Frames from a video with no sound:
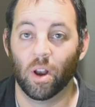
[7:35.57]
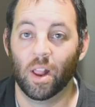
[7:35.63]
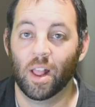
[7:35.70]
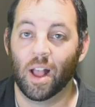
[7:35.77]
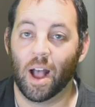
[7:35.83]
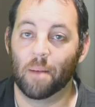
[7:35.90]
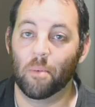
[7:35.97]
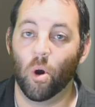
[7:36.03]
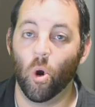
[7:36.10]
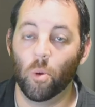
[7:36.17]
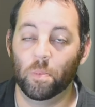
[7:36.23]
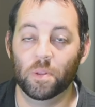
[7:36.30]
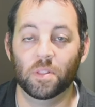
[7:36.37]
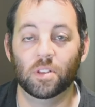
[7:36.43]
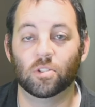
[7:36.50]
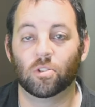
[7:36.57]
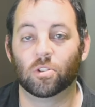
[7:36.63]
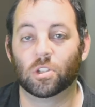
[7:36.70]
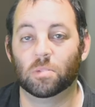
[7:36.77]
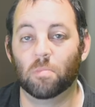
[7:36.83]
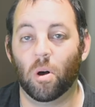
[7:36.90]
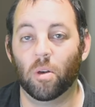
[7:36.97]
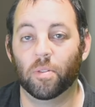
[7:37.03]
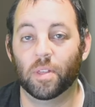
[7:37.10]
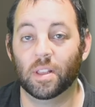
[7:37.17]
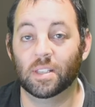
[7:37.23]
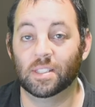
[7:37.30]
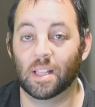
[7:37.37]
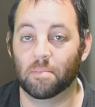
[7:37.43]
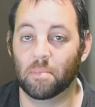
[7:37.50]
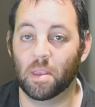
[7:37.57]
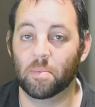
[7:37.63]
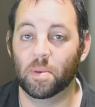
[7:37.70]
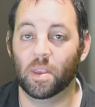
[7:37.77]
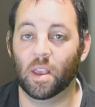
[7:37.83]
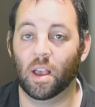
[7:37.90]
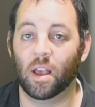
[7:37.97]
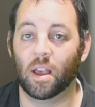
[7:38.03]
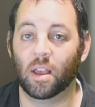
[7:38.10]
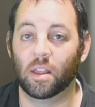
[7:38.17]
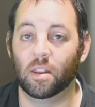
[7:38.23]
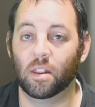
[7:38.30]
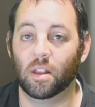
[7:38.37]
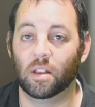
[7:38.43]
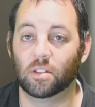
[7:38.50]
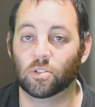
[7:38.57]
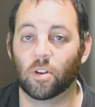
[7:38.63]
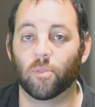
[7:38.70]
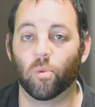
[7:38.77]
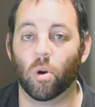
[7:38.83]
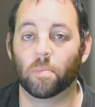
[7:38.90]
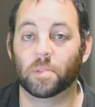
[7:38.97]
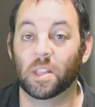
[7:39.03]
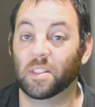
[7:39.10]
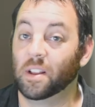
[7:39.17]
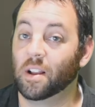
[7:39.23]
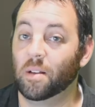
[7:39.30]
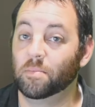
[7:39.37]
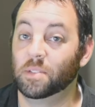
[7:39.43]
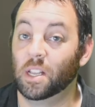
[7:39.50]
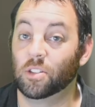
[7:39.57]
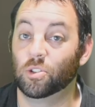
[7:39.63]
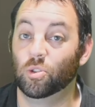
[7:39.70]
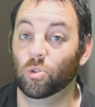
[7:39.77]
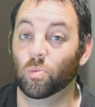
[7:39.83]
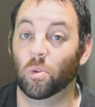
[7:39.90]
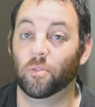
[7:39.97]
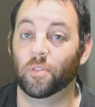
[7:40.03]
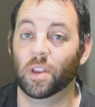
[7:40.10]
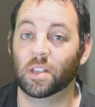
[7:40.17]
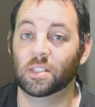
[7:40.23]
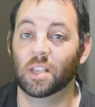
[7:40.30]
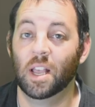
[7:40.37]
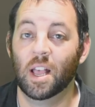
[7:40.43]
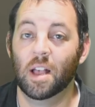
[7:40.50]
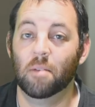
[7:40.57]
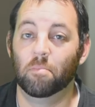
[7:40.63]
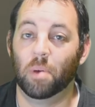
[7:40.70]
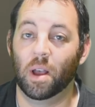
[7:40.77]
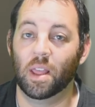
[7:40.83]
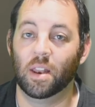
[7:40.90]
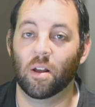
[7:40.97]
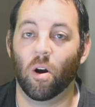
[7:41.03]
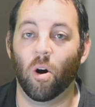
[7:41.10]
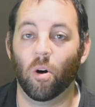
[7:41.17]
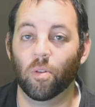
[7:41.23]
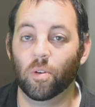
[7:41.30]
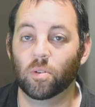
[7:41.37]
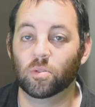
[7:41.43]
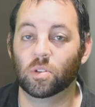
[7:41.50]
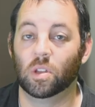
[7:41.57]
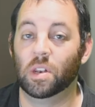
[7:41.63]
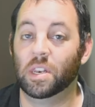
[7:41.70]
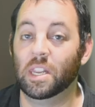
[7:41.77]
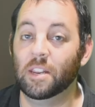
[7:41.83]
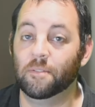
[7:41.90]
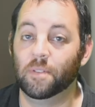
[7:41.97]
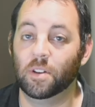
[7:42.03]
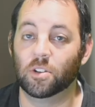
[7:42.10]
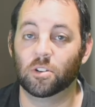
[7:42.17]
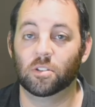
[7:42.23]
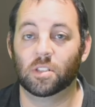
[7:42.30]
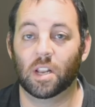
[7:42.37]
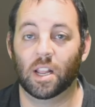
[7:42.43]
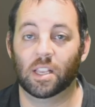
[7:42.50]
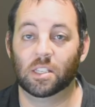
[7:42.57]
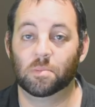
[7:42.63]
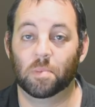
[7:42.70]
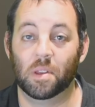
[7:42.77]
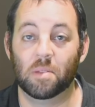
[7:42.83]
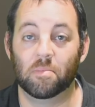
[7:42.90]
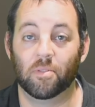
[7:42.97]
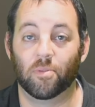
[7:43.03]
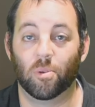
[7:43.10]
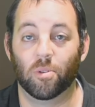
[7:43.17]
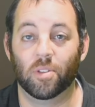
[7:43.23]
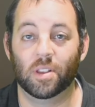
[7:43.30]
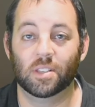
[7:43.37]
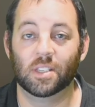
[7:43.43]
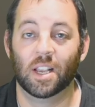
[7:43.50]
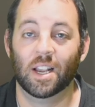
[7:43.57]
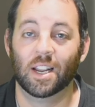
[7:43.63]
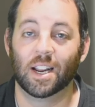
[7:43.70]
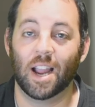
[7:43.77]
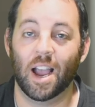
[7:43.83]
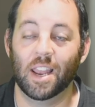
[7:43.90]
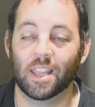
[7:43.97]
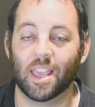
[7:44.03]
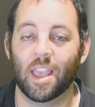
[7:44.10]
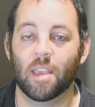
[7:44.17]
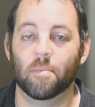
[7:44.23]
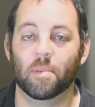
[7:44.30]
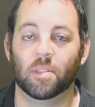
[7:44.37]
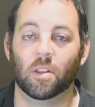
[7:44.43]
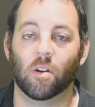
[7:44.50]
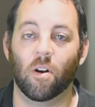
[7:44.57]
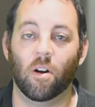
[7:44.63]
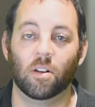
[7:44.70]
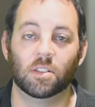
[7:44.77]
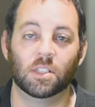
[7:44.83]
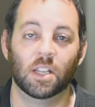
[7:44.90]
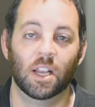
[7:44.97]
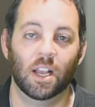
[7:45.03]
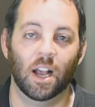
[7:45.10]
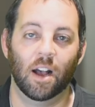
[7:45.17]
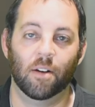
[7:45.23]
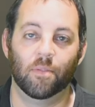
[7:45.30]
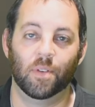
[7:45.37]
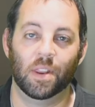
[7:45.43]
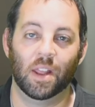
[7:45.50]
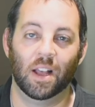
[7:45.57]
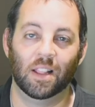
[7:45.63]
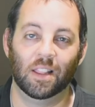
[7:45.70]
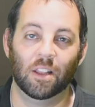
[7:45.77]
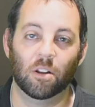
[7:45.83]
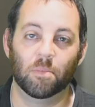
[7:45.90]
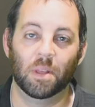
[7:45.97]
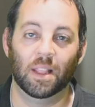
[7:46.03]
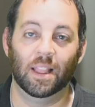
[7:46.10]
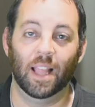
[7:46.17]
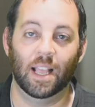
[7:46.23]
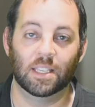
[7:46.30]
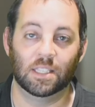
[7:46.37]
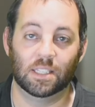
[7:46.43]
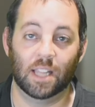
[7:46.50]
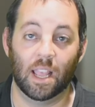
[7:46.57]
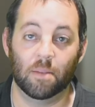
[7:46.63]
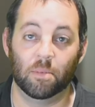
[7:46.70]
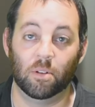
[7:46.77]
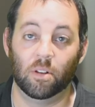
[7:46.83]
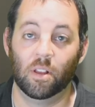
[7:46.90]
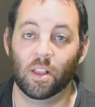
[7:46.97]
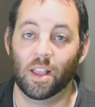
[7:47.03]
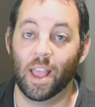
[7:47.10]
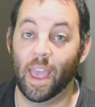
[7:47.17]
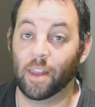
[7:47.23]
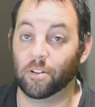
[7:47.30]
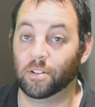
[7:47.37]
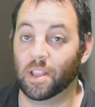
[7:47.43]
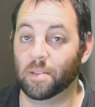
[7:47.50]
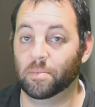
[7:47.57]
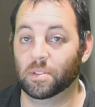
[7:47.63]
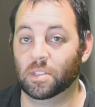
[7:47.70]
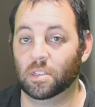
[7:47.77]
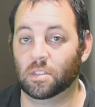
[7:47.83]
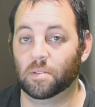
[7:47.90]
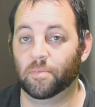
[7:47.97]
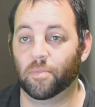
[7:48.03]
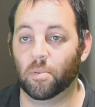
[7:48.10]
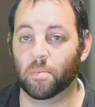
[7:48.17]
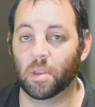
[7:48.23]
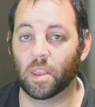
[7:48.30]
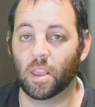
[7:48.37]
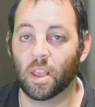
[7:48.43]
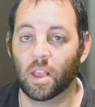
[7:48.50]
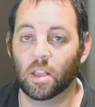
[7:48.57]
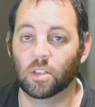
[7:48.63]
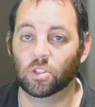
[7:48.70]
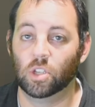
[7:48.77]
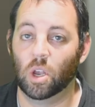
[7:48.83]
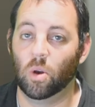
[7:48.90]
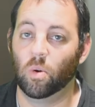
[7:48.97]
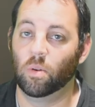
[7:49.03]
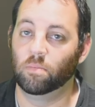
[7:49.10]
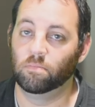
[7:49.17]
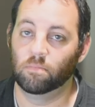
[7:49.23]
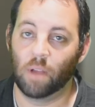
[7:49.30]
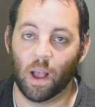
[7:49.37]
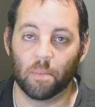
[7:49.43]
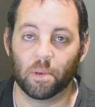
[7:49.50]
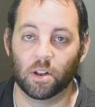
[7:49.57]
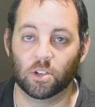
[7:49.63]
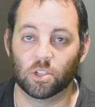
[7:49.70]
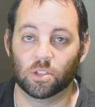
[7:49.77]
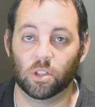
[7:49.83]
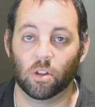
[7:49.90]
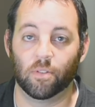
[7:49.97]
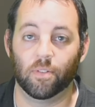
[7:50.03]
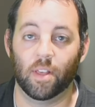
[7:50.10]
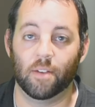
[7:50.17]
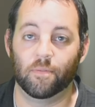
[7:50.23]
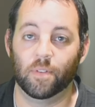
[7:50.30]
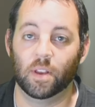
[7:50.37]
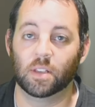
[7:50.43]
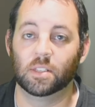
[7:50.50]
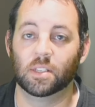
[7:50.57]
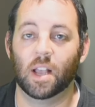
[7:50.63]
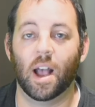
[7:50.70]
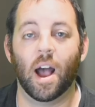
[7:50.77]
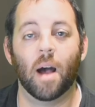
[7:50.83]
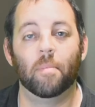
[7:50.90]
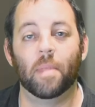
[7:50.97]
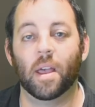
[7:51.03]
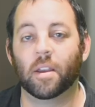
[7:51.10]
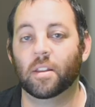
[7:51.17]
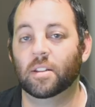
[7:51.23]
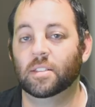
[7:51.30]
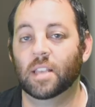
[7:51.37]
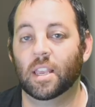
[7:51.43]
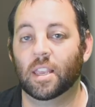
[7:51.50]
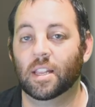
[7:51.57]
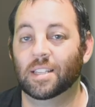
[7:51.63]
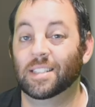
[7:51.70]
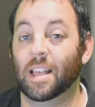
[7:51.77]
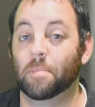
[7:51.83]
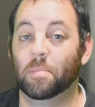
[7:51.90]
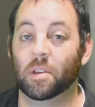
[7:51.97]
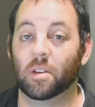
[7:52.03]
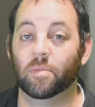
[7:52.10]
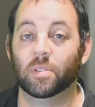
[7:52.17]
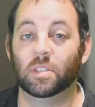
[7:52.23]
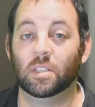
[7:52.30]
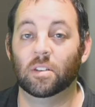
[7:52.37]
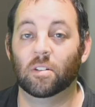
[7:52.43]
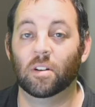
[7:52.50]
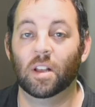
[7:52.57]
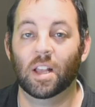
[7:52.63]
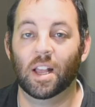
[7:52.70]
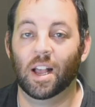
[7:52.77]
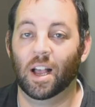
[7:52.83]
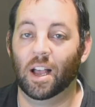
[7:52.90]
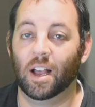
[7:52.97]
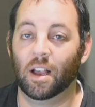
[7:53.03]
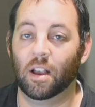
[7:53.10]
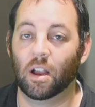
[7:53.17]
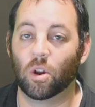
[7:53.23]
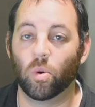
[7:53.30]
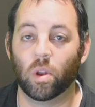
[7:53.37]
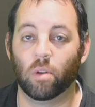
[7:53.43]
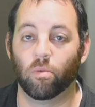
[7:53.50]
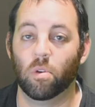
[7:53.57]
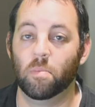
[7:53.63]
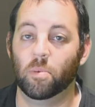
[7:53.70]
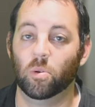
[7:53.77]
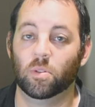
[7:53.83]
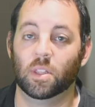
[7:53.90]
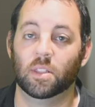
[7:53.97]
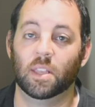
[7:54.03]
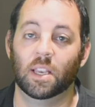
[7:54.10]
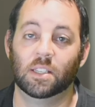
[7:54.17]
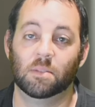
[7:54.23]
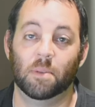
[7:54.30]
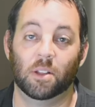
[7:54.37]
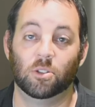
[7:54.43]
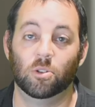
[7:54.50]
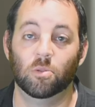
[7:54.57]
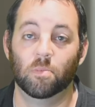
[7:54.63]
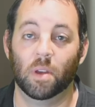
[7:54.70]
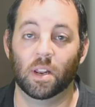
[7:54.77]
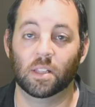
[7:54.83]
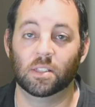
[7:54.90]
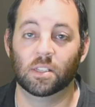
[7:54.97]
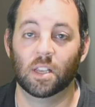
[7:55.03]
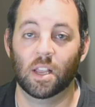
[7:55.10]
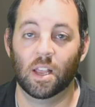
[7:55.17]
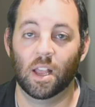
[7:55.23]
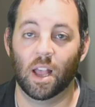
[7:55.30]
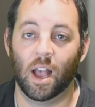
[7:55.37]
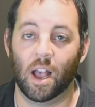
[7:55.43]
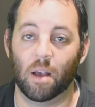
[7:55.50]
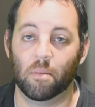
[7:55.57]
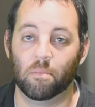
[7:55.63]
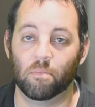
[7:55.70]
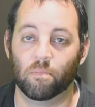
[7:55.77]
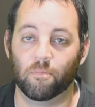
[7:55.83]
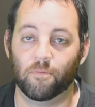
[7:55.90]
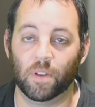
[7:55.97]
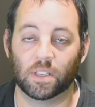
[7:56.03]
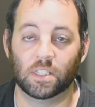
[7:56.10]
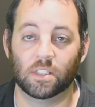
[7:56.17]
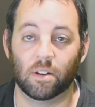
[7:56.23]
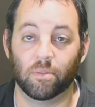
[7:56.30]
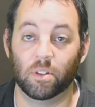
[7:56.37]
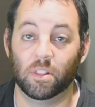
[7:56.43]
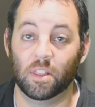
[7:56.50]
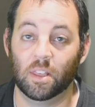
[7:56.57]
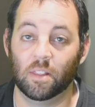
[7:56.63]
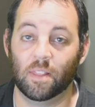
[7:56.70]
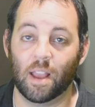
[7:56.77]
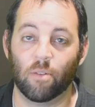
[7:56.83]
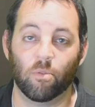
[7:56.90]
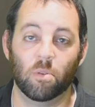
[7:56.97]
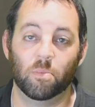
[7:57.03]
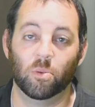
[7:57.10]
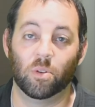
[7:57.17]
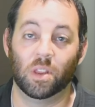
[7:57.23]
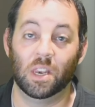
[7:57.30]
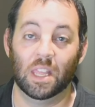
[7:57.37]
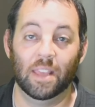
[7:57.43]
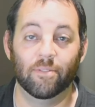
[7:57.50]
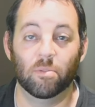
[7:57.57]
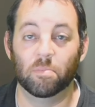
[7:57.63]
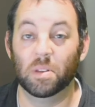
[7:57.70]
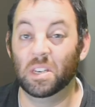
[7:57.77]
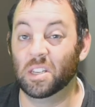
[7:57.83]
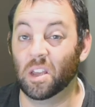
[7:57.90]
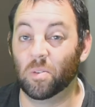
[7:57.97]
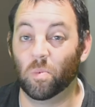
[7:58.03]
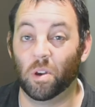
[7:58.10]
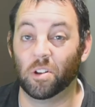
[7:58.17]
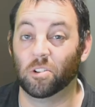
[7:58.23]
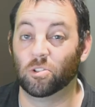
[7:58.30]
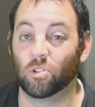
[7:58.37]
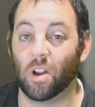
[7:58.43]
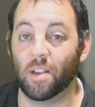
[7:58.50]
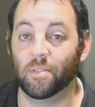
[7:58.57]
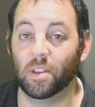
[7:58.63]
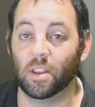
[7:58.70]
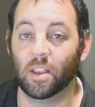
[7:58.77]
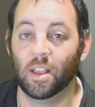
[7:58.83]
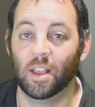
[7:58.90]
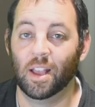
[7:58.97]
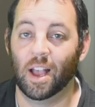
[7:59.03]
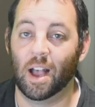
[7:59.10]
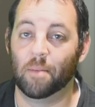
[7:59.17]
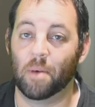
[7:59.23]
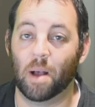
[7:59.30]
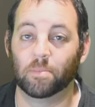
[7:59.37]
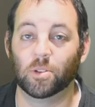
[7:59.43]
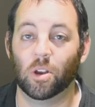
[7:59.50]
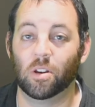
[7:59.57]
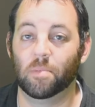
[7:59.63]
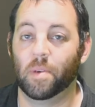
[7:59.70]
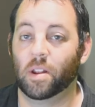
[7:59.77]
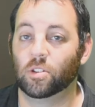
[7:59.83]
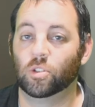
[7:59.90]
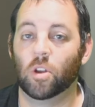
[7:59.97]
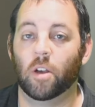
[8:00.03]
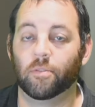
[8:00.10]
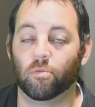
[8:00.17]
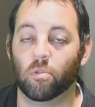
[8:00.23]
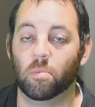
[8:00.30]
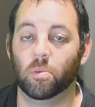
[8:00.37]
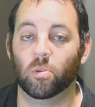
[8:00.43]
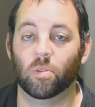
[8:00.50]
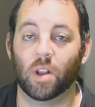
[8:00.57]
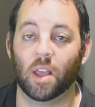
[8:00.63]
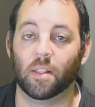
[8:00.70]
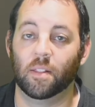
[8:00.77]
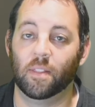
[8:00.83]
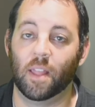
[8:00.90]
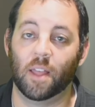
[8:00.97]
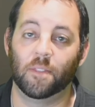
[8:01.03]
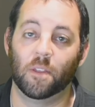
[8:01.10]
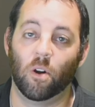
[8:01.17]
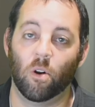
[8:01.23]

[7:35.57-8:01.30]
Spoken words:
I'm hoping these are small things that maybe a software update that comes out soon will fix. But all those neat features that I explained before this kind of came at the cost of a little bit less stable entertainment system for me. So I'm going to just look for that fix. I'm not going to take it as that big of a deal. A quick reboot that takes about 2 minutes fixes everything. That reboot can even be done while you're driving. I'm talking about a soft reboot, not the hard